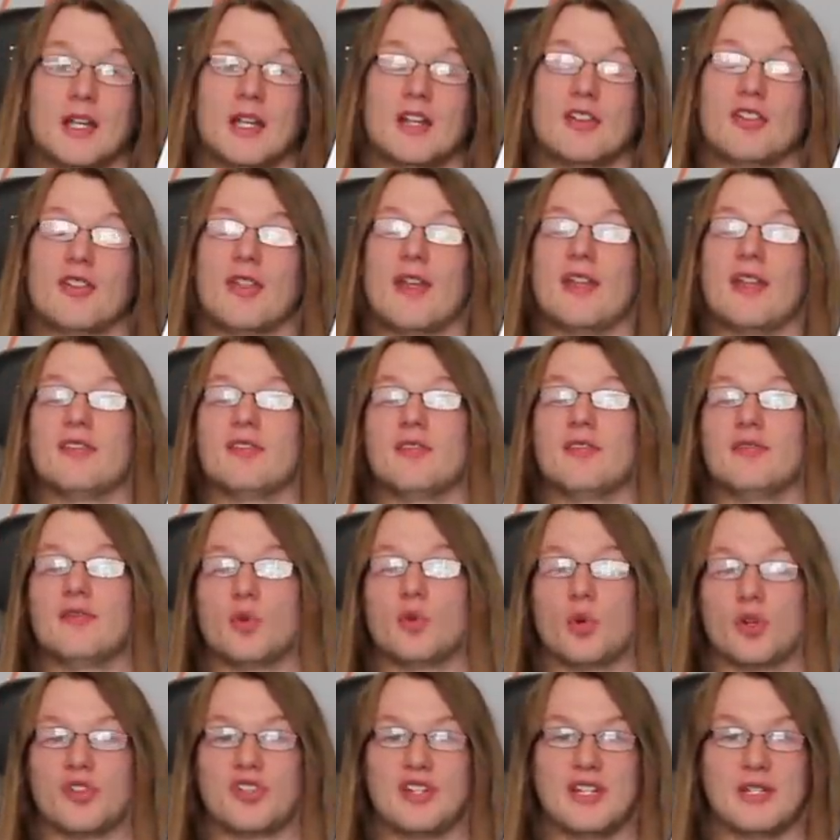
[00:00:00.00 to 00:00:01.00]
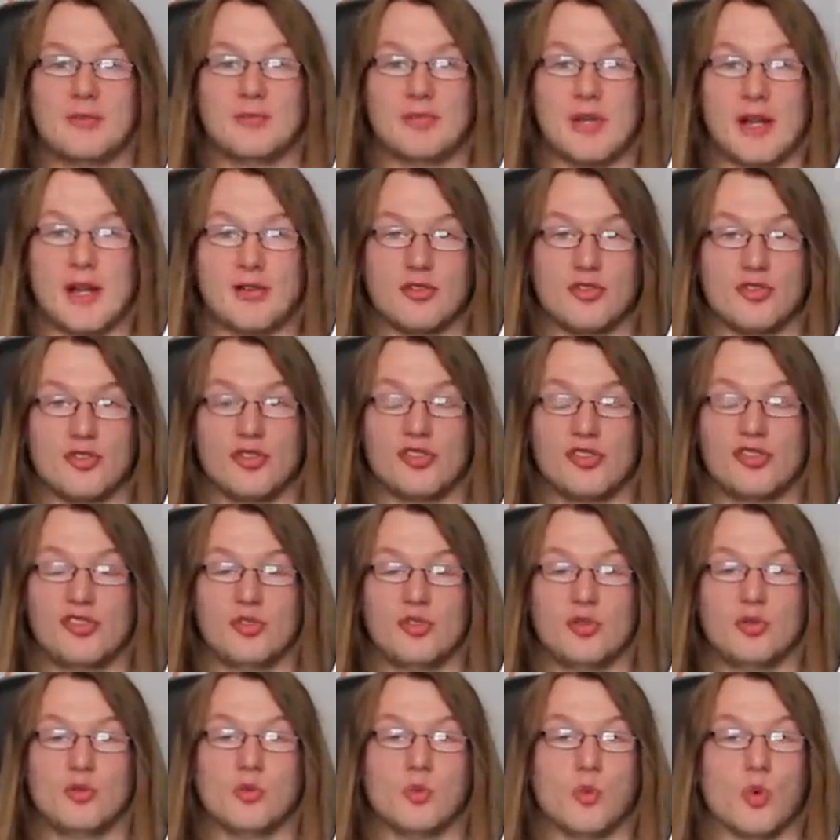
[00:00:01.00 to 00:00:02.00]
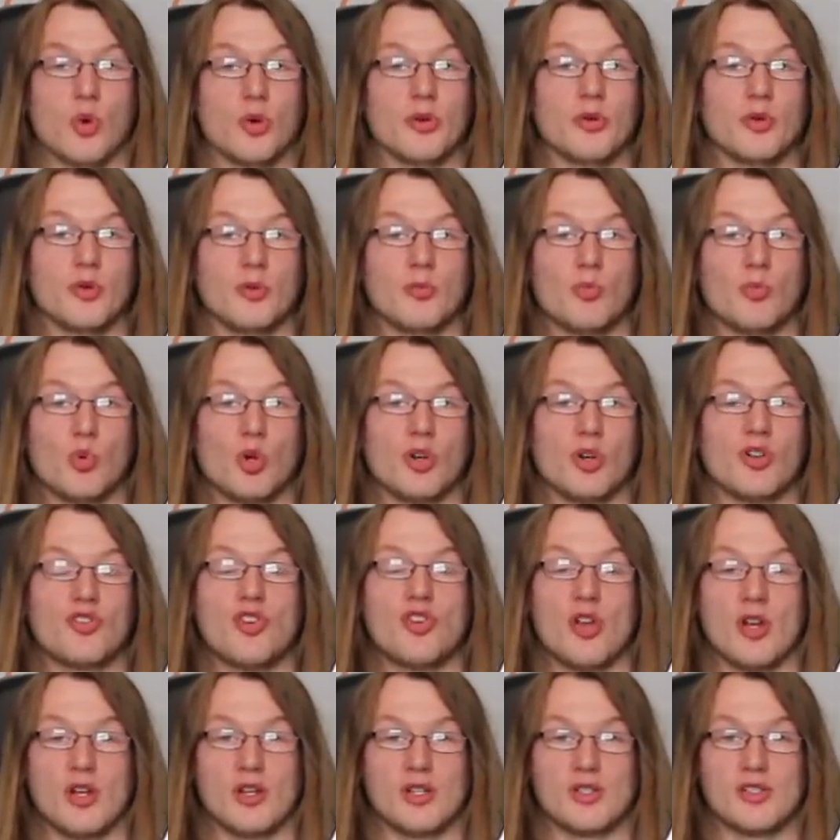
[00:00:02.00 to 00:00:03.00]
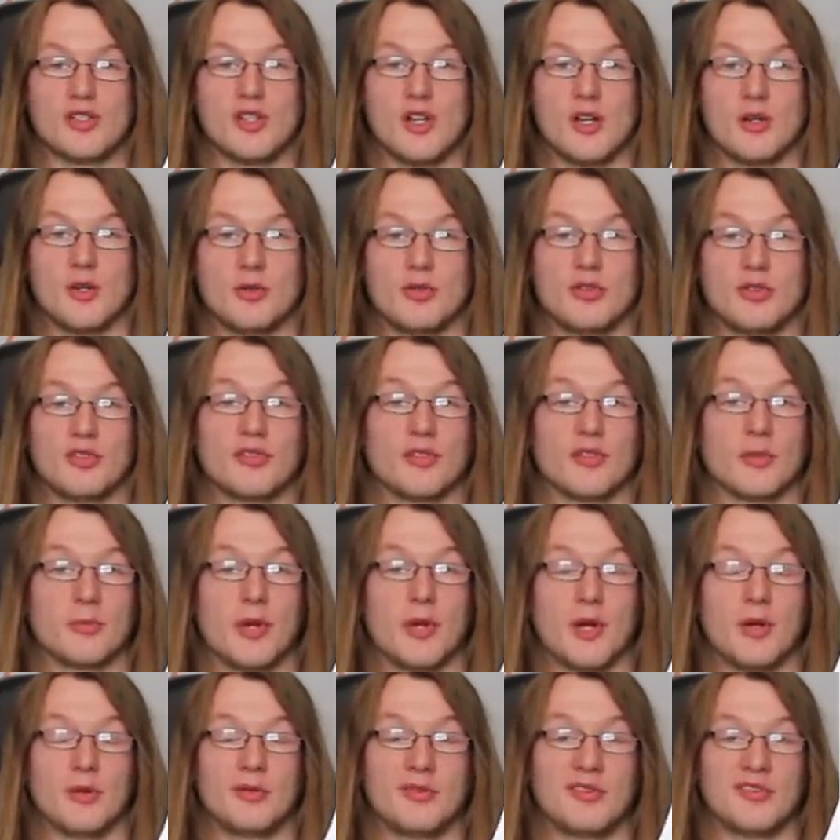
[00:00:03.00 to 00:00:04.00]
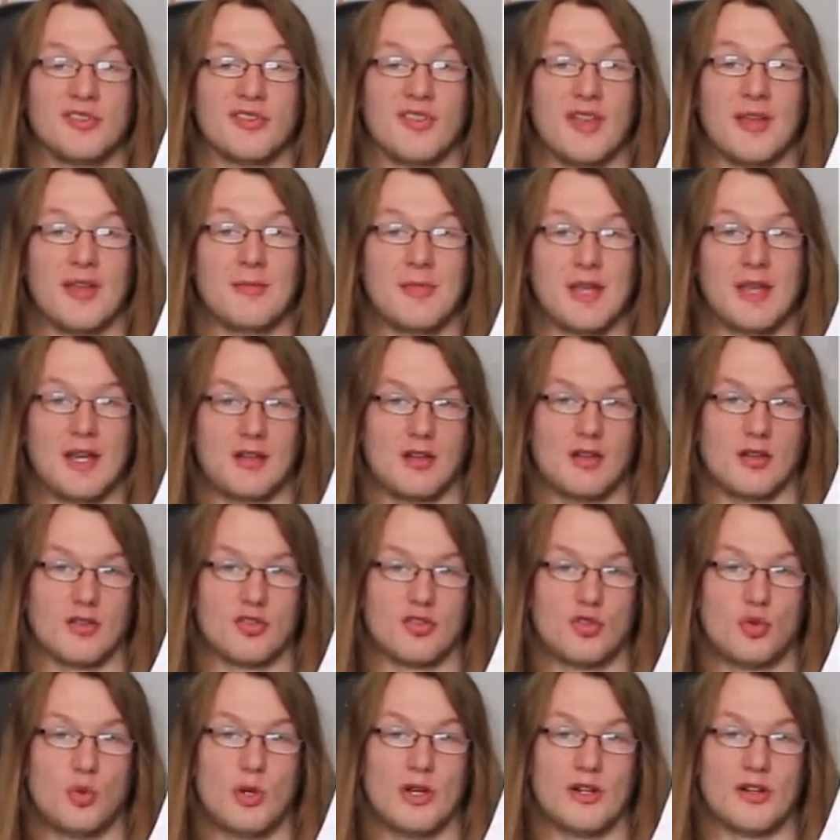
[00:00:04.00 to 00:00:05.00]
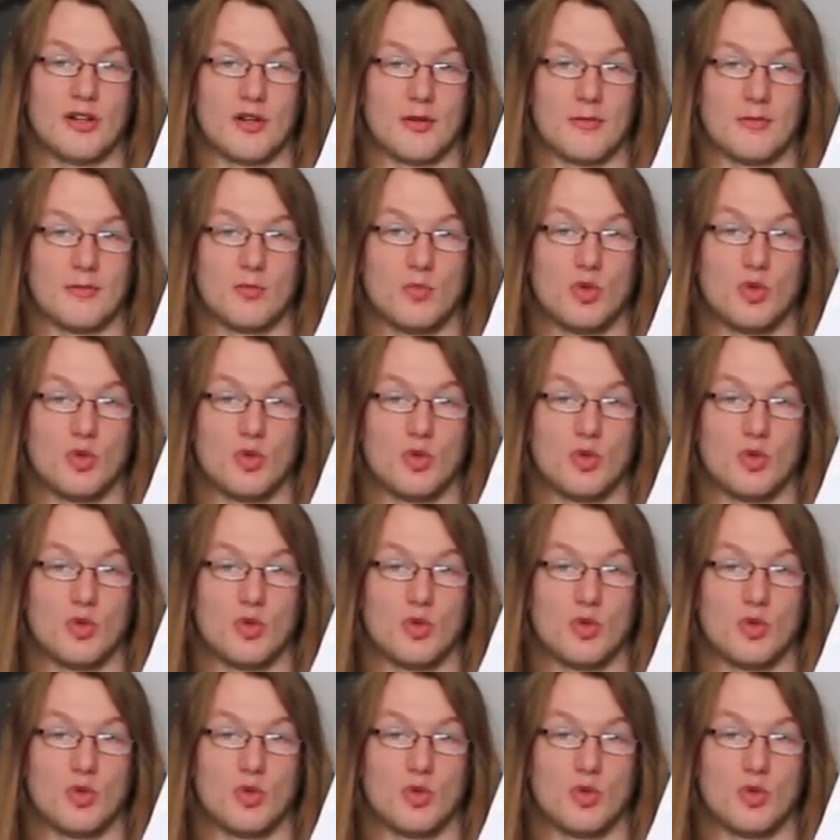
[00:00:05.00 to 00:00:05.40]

In 2014, Behringer sued one or more John Does for posts they made on Twitter.